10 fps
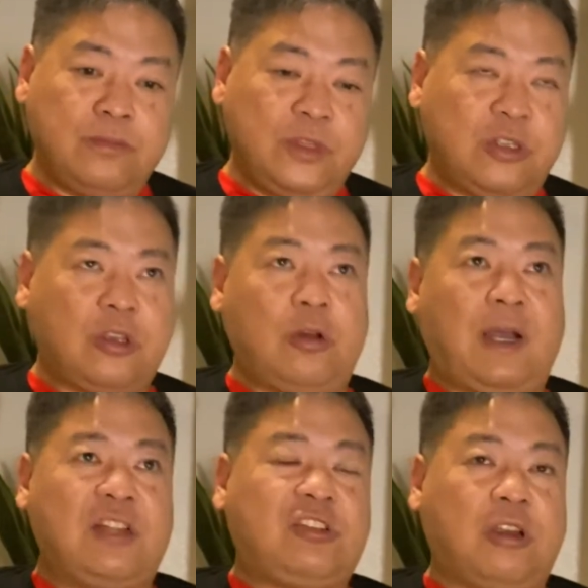So
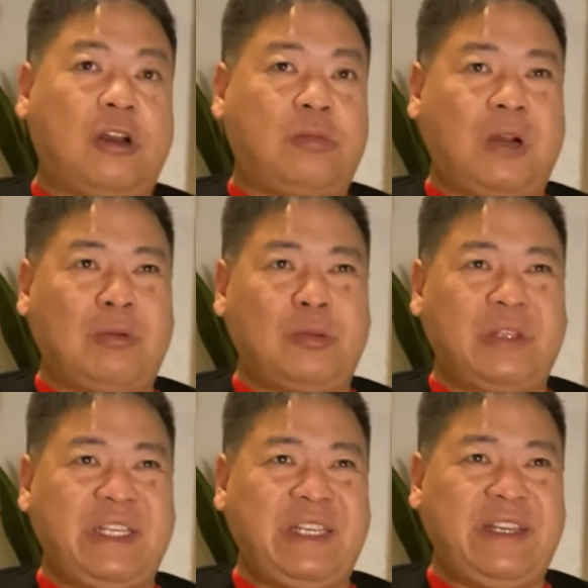I saw
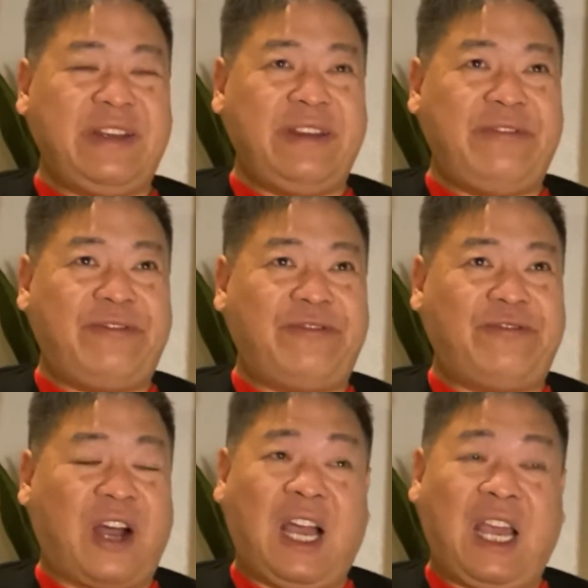probably
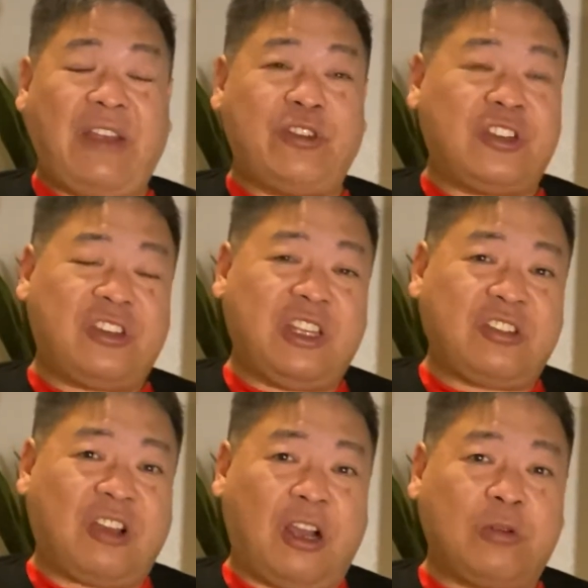5 or 6
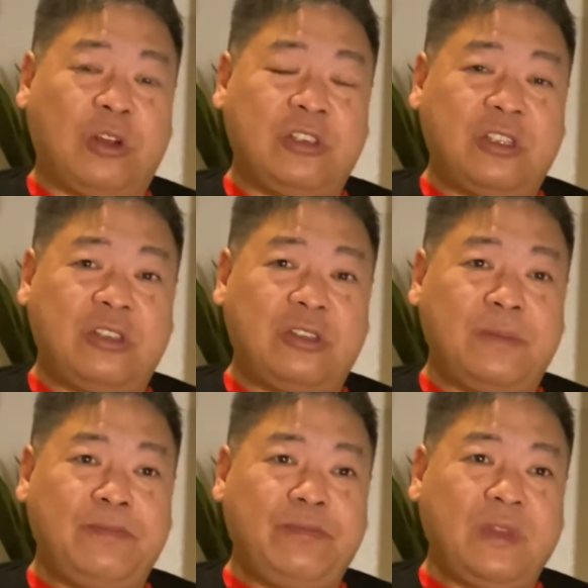cockroaches
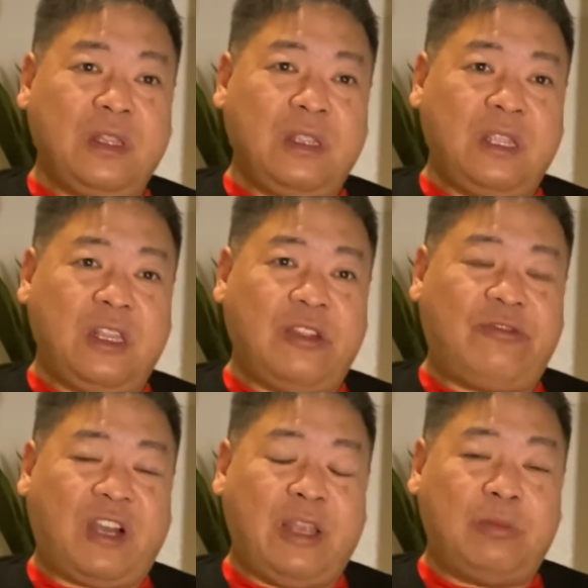in the
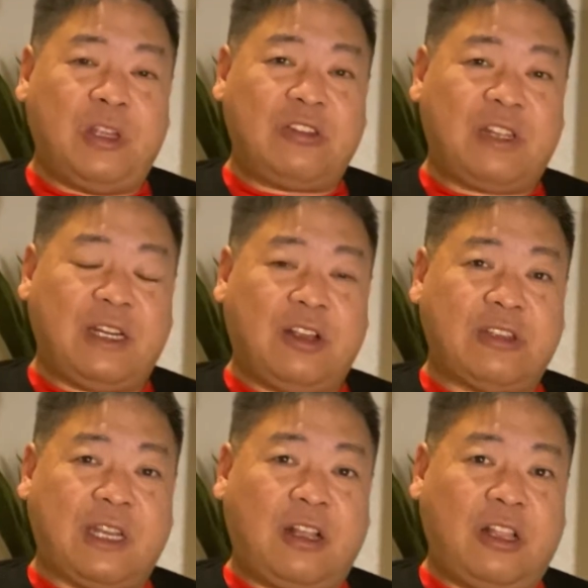5 months that I was
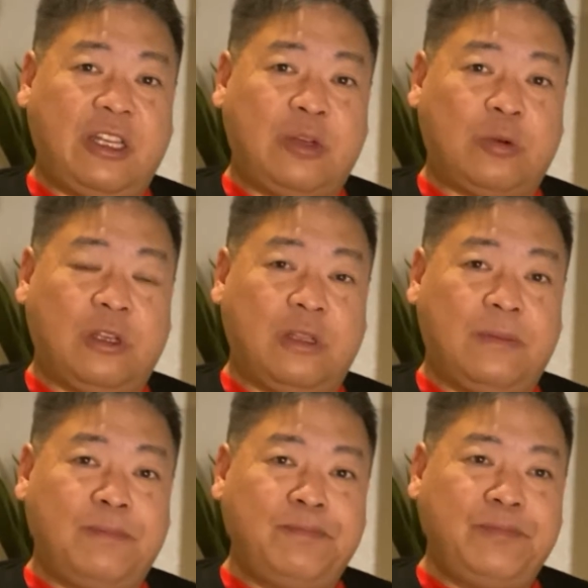at Holiday Royal.
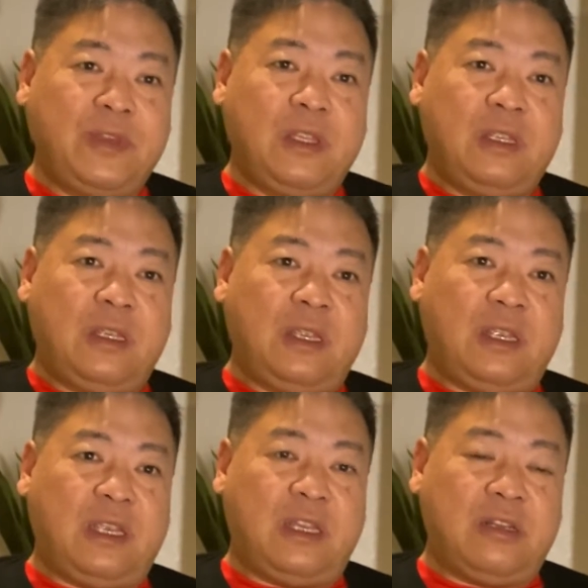
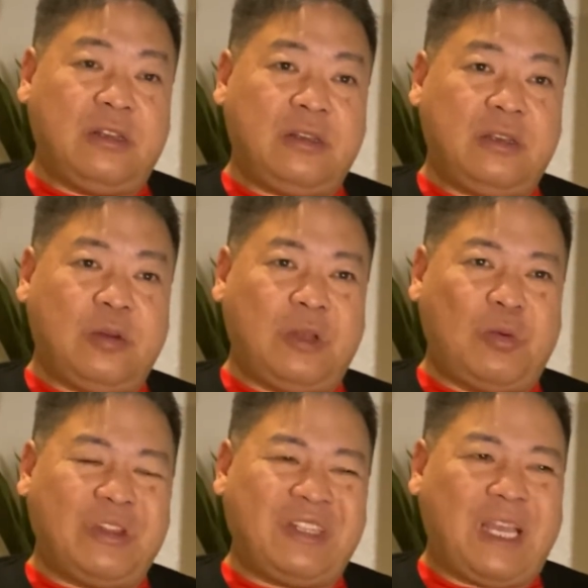And it
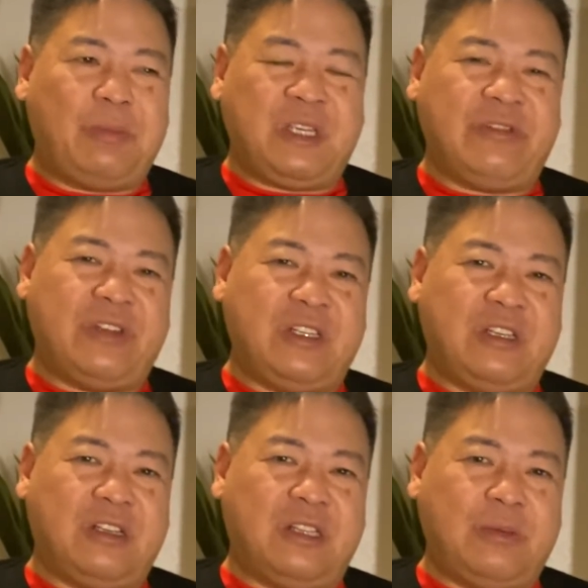wasn't that big of a
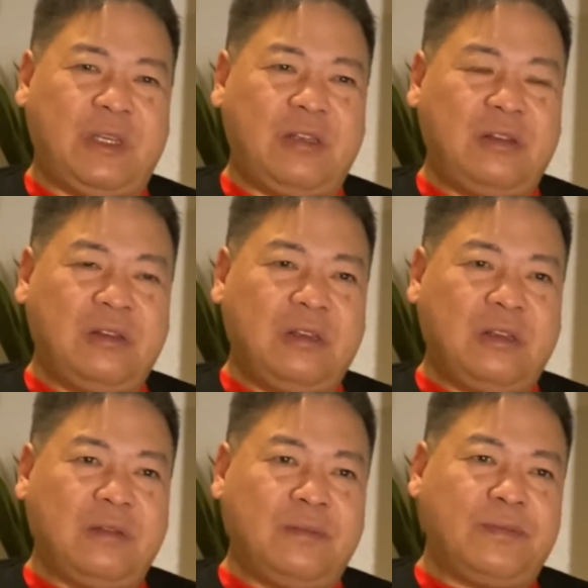deal. I mean,
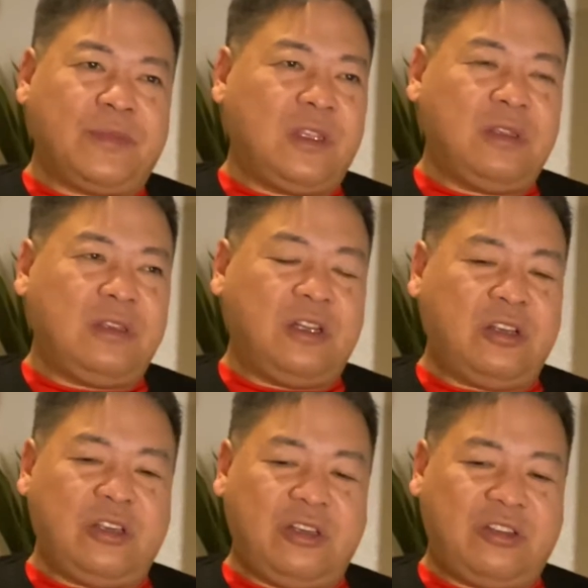
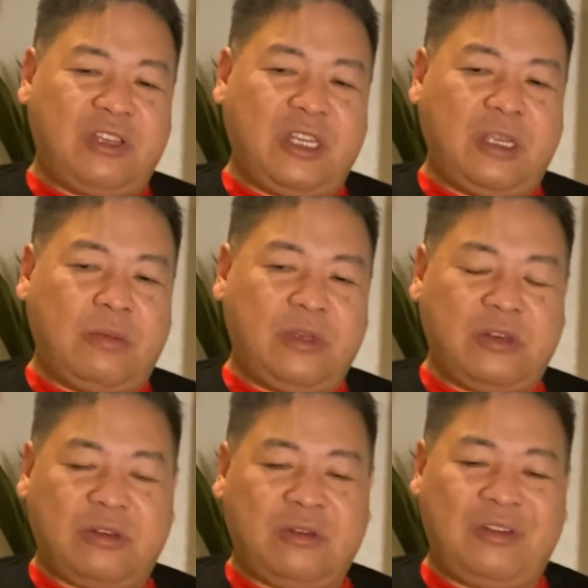you see them, you
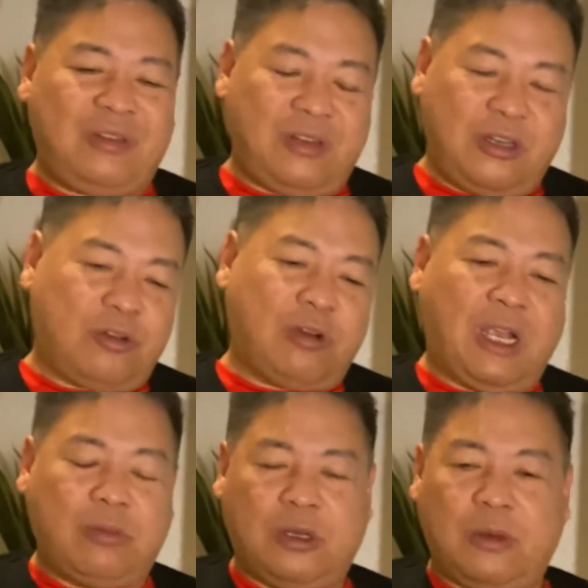just
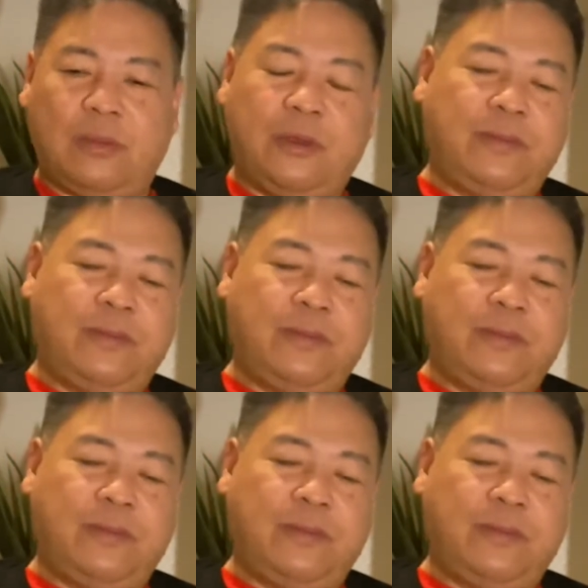grab them,